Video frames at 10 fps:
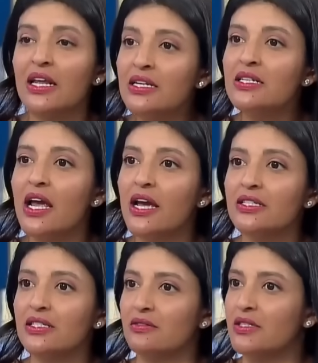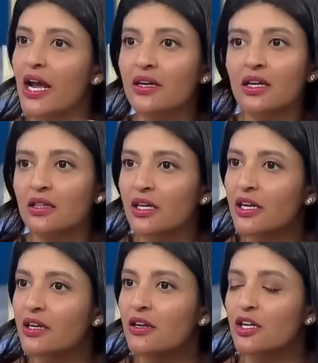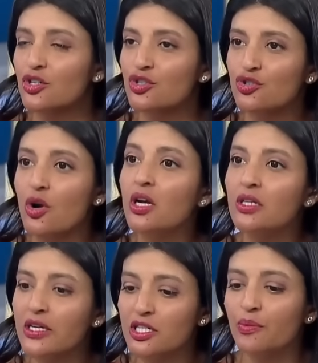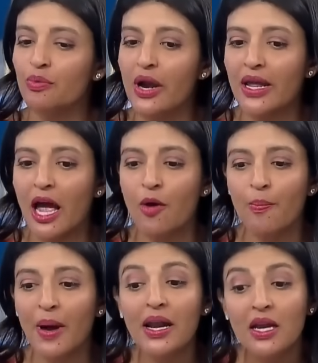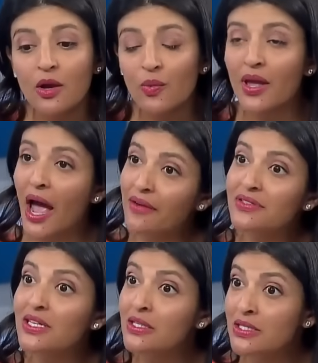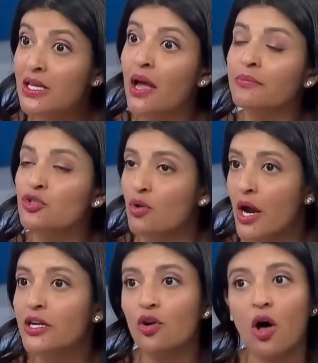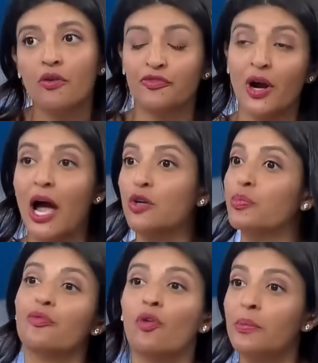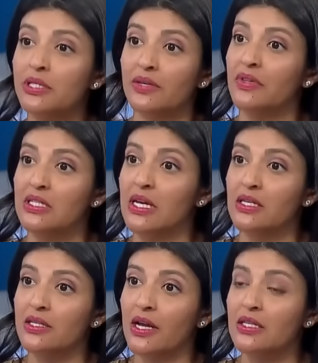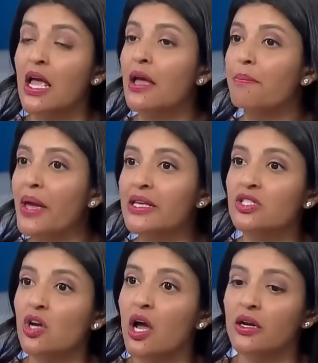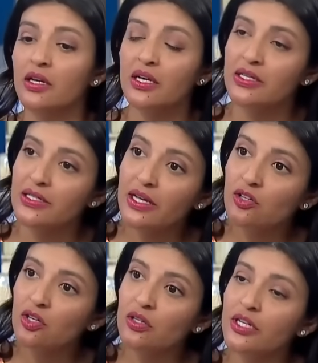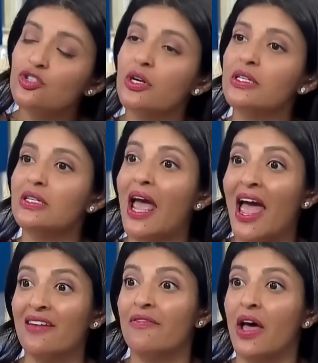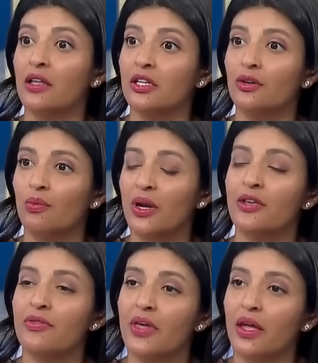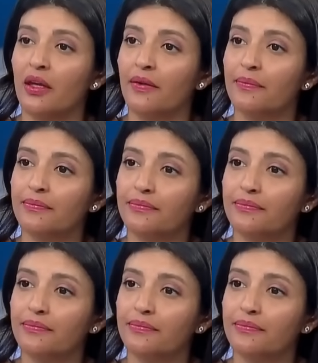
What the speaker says: an index, technically struggling to break out, but we have seen some try to call for outperformance of the TSX based on cyclical interest and value. What do you think?